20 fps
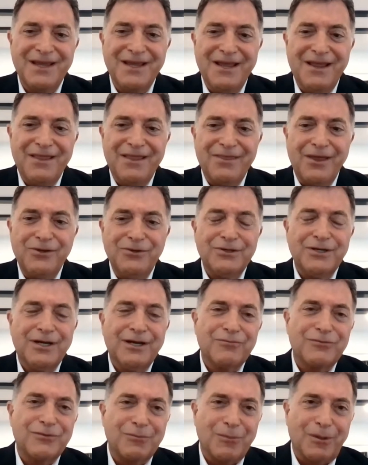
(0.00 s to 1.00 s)
Then you'll have
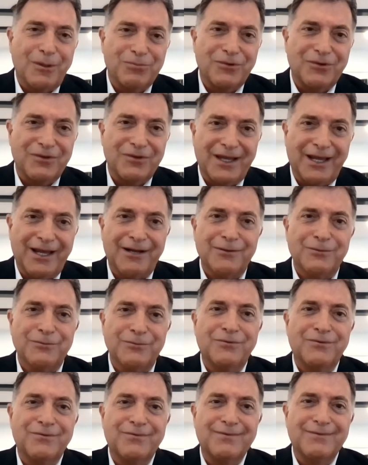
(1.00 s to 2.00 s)
some ups and
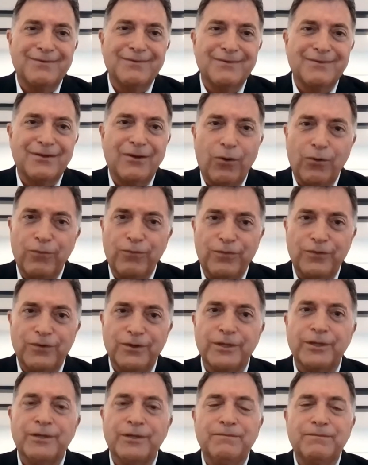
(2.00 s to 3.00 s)
downs,
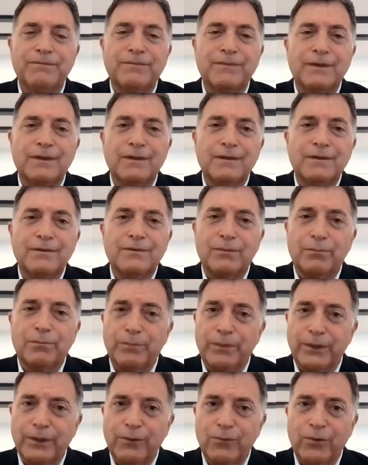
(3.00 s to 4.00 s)
hopefully, some big
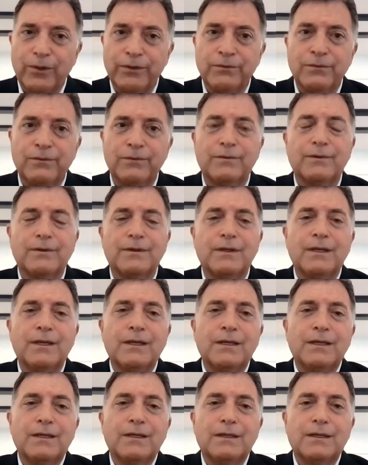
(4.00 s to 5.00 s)
ones.
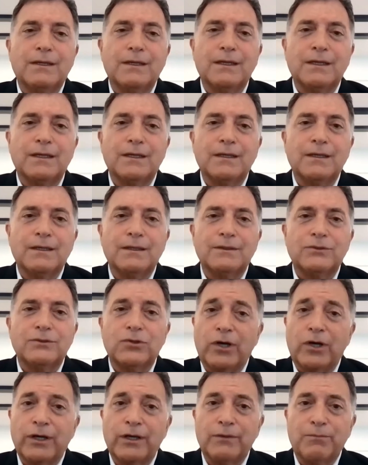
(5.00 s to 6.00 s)

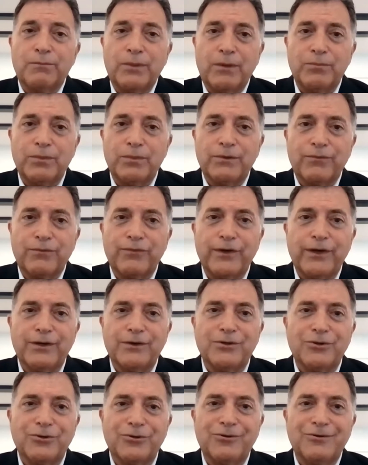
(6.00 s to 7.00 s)
Giant public
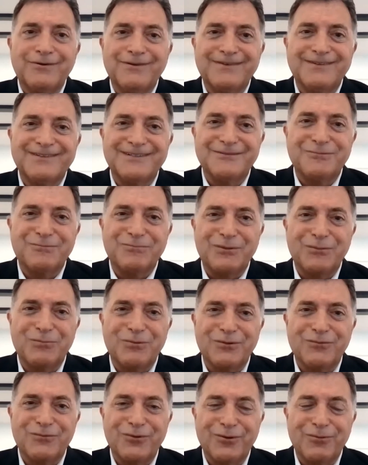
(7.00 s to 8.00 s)
failure, as people
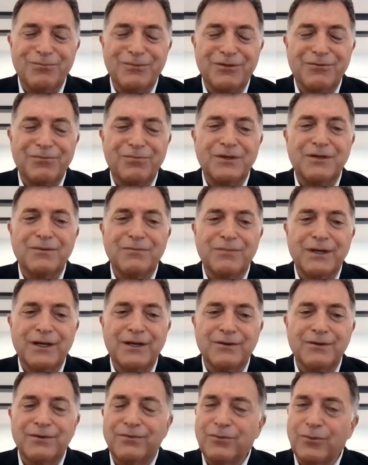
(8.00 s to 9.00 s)
have heard me speak about,
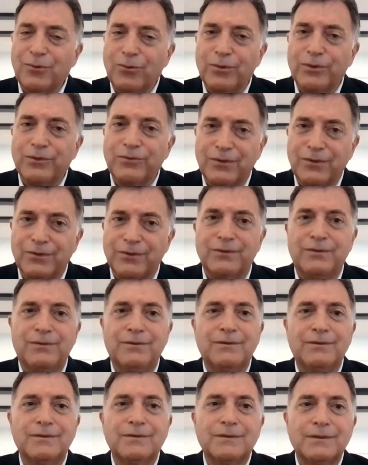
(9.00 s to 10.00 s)
is always good,
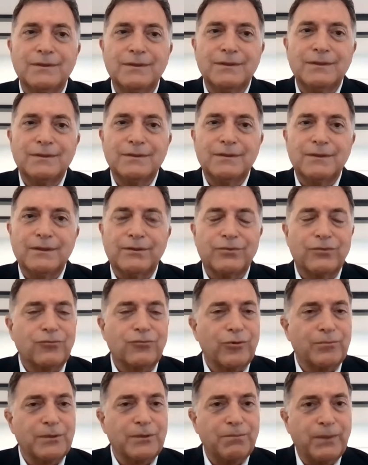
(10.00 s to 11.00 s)

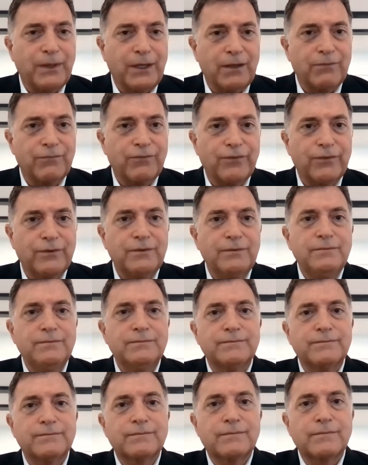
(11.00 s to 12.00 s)
extremely painful,